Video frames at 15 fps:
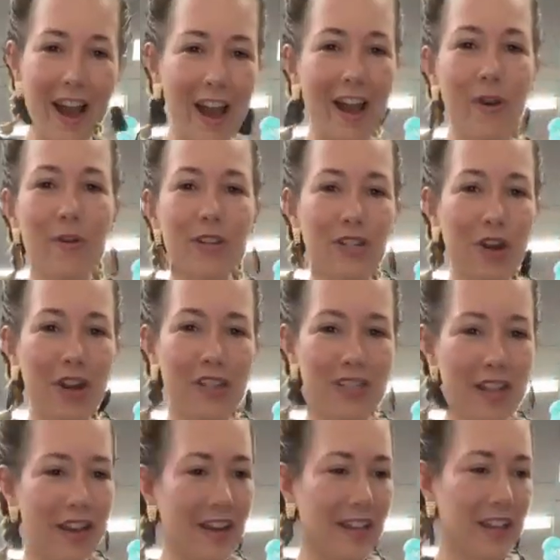I, I, always try
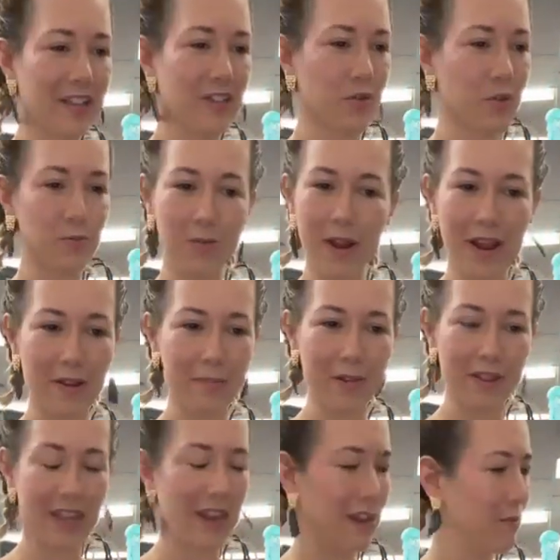to say I like scoop neck,
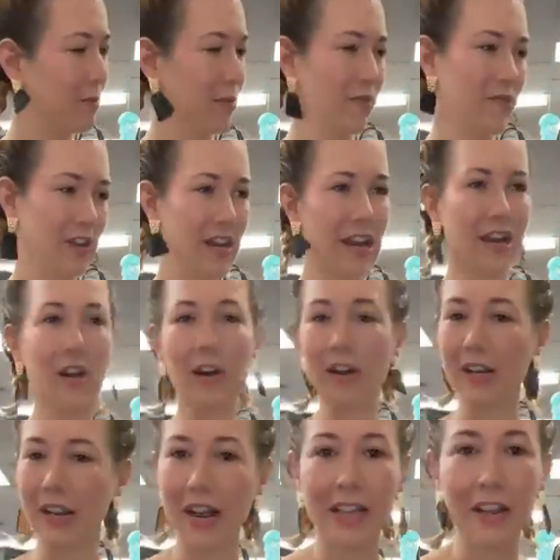but then I put a V-neck
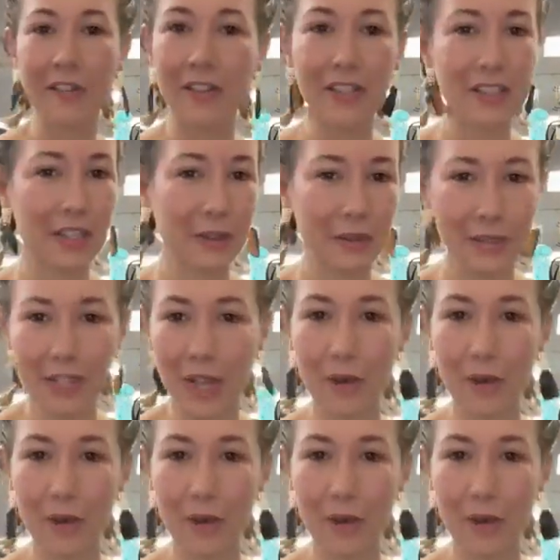on and I love it too.